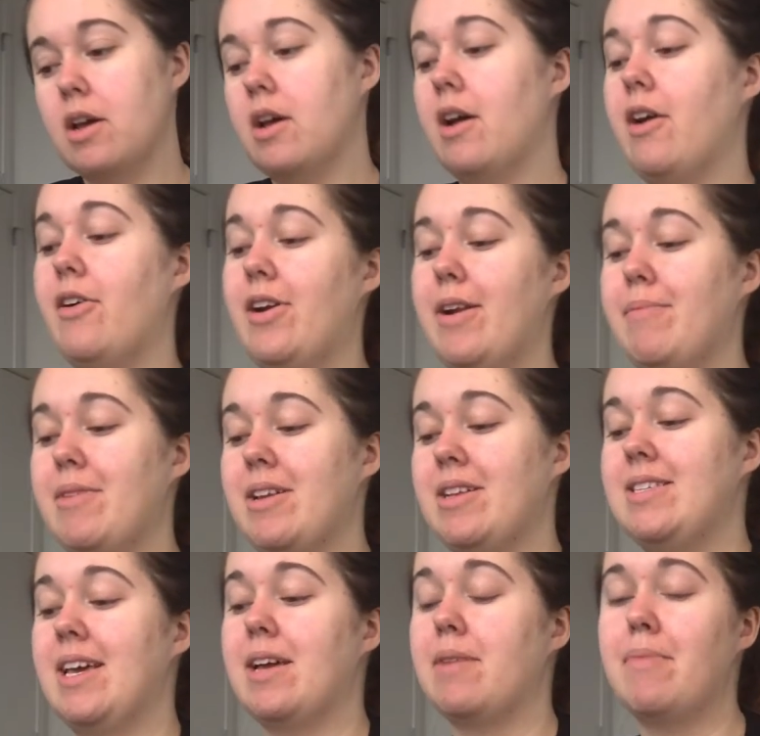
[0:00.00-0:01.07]
All right, I'm going to
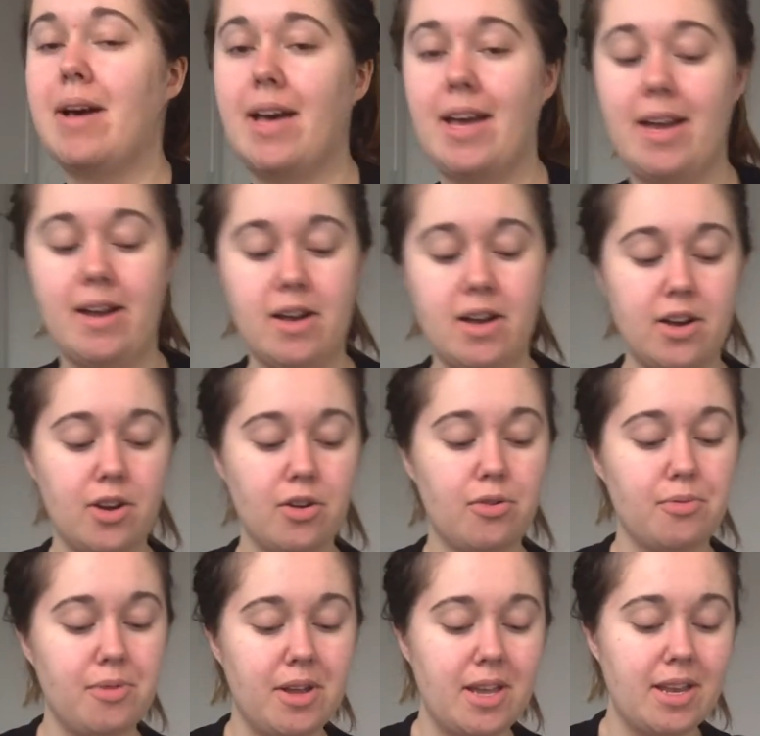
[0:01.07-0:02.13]
take my
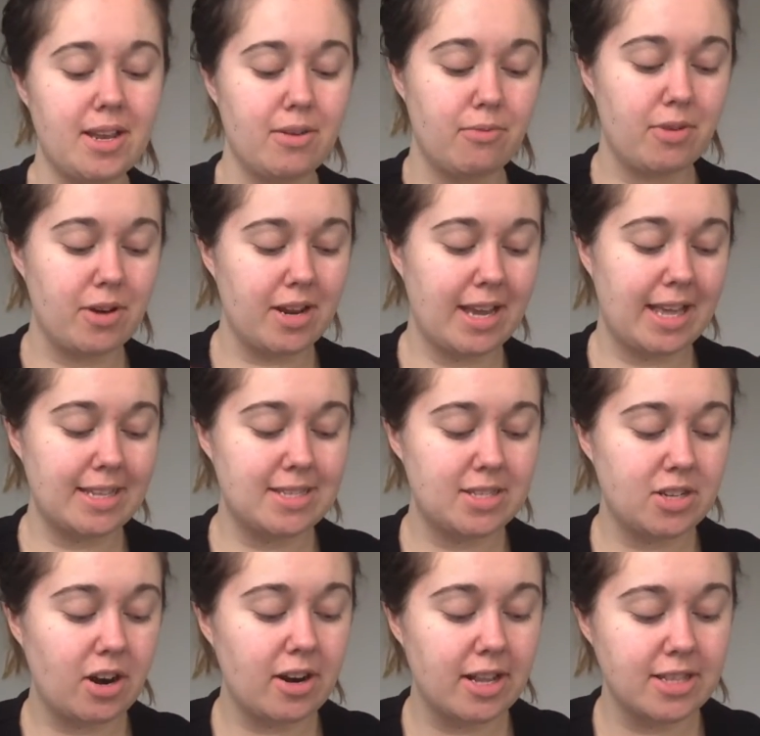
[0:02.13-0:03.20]
green and we're going to get
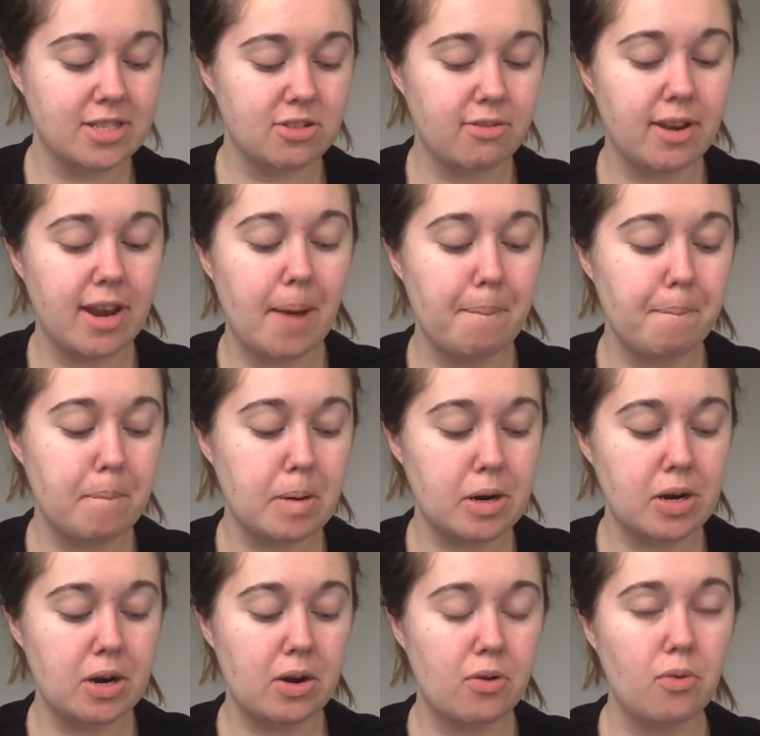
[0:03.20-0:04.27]
started. So
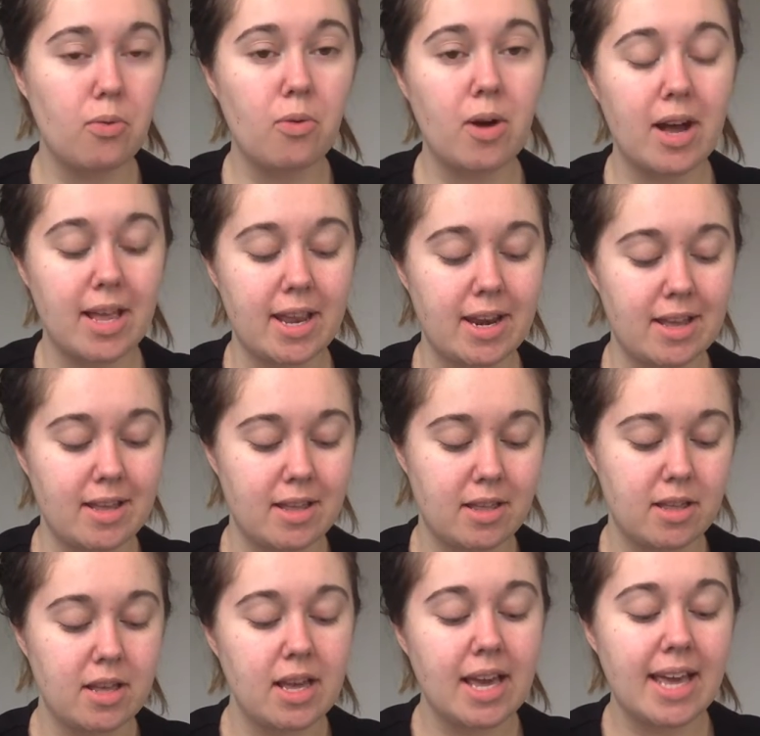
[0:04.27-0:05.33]
number 1,
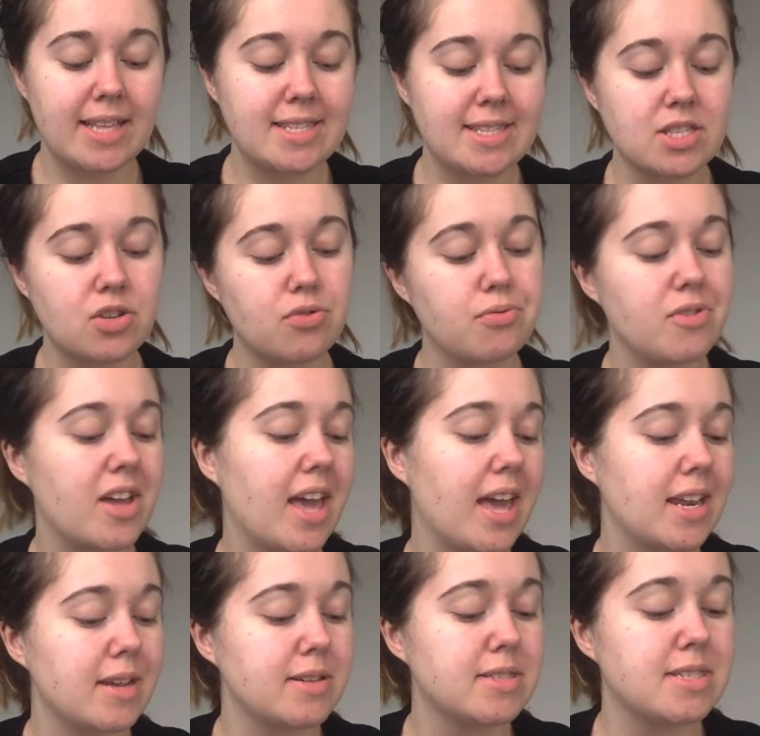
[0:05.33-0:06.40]
it says create
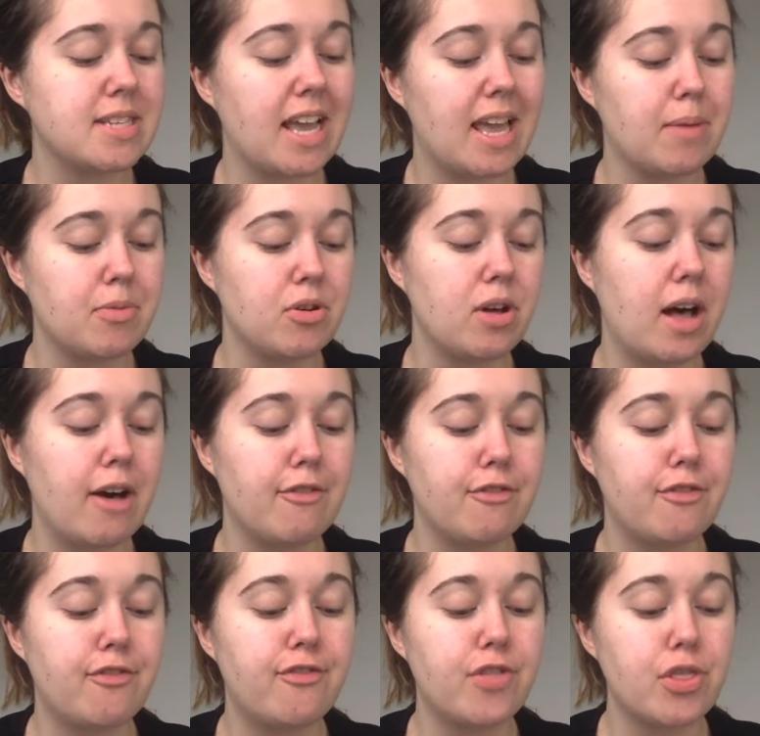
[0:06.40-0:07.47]
a table of
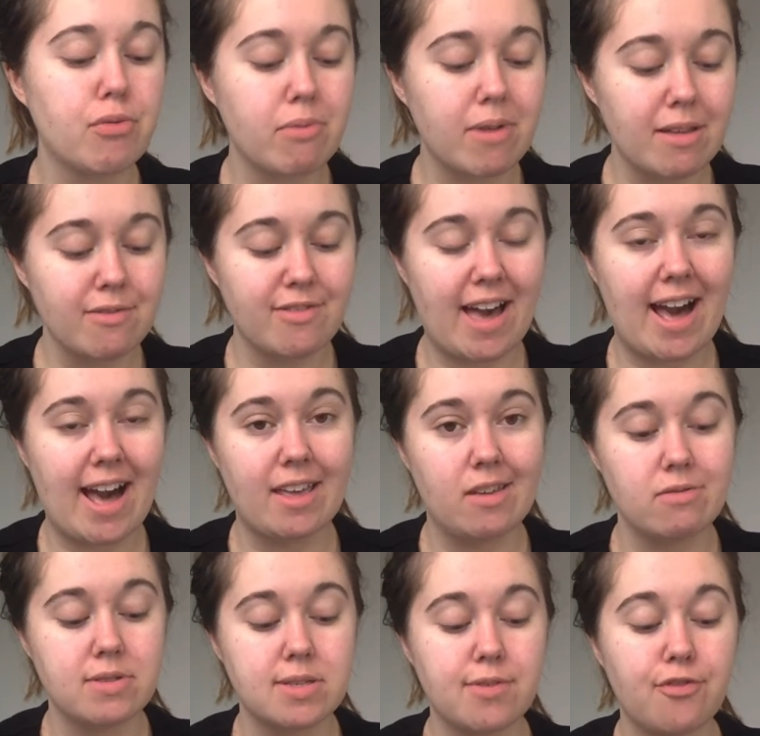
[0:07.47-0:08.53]
3
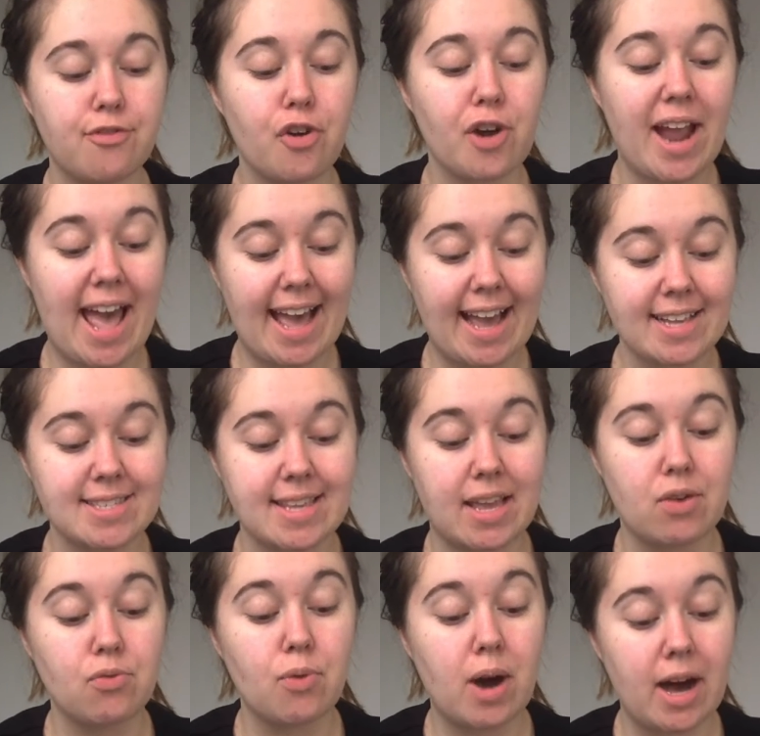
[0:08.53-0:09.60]
values for x and
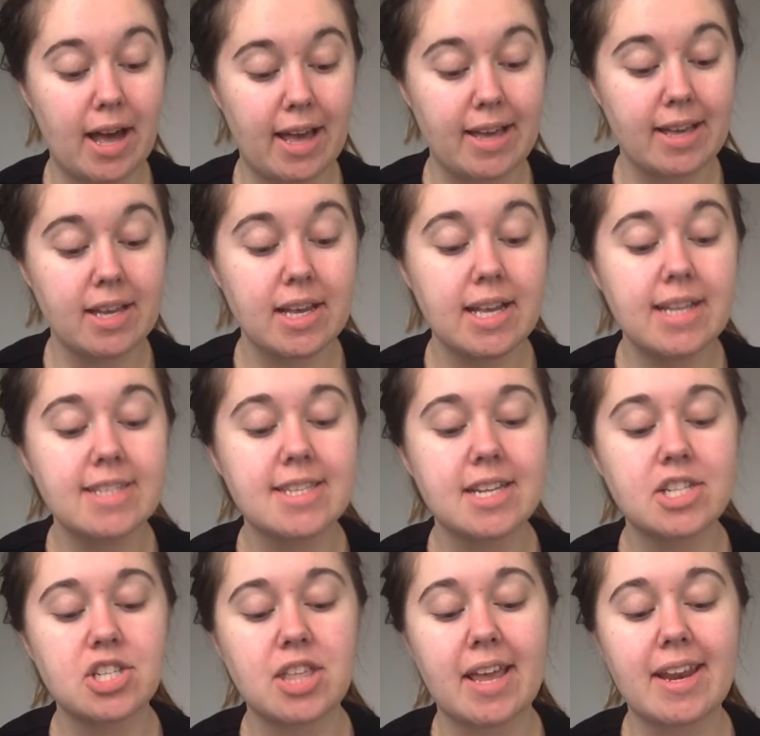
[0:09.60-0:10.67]
y
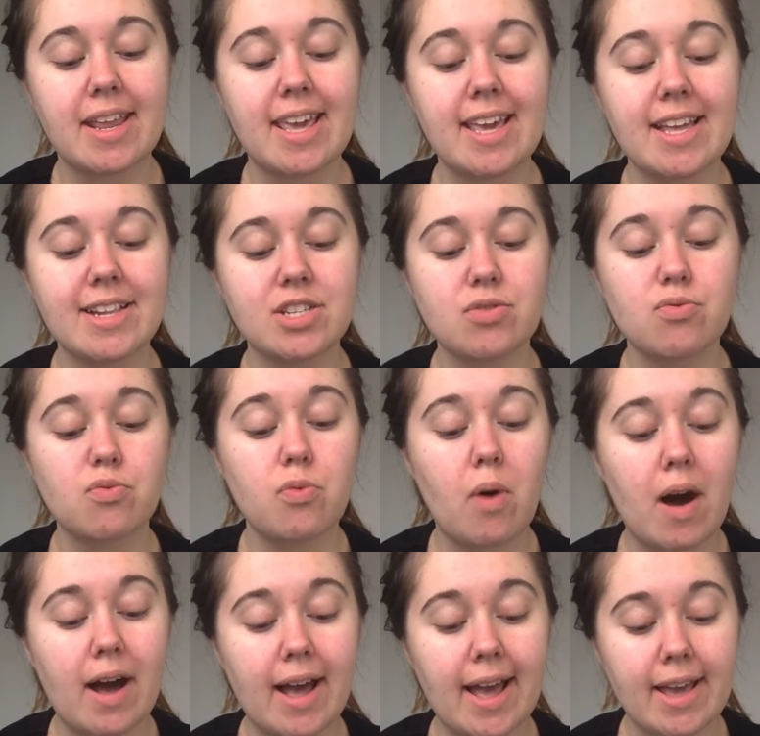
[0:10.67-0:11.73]
such that each
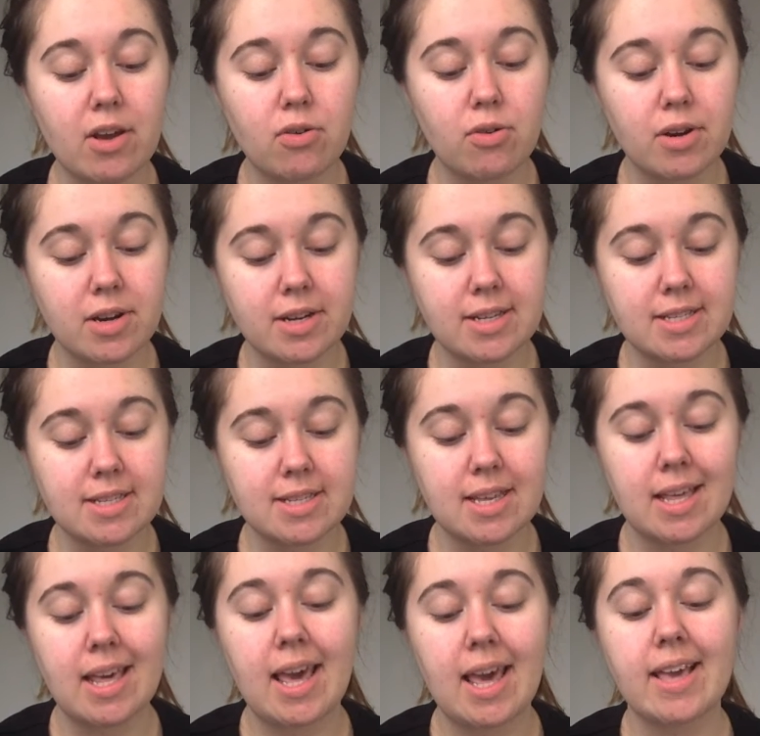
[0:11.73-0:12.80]
y coordinate
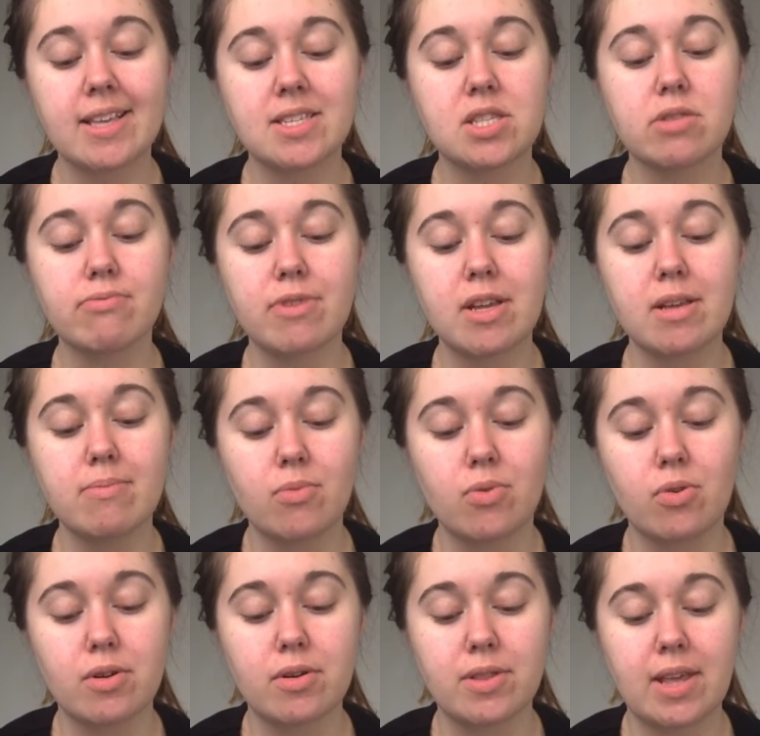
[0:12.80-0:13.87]
is 3
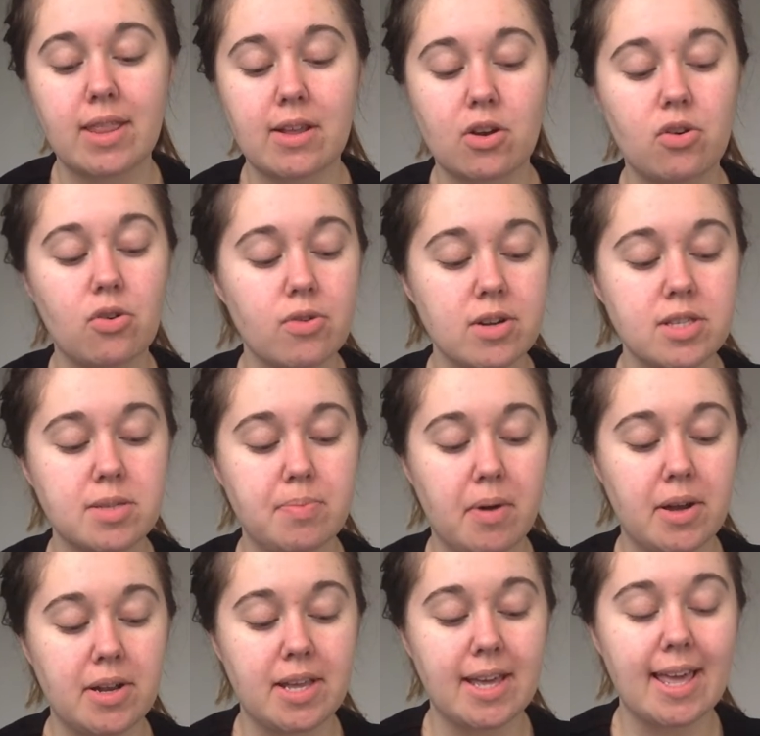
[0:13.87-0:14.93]
more than the
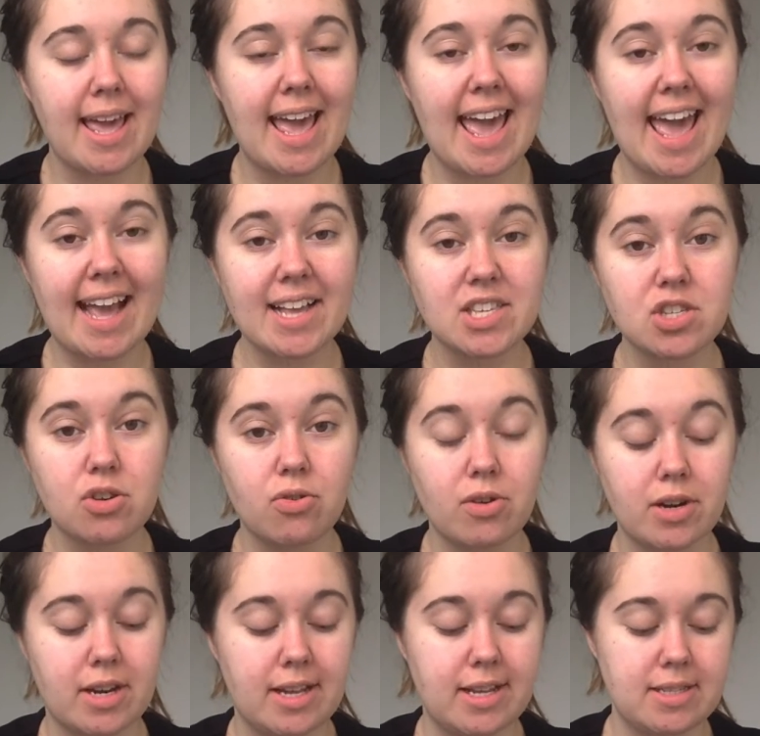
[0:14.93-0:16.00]
corresponding x
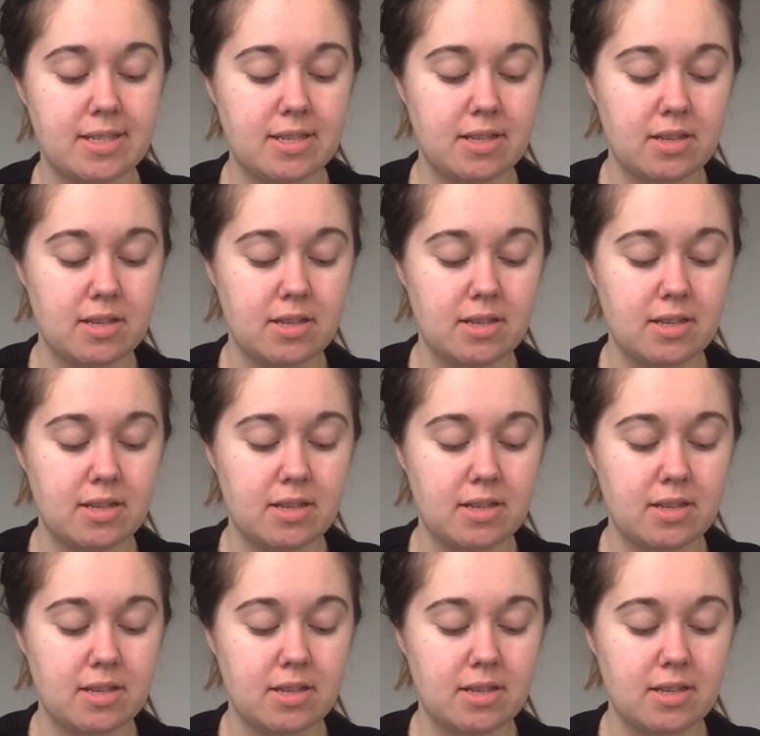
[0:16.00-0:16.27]
coordinate.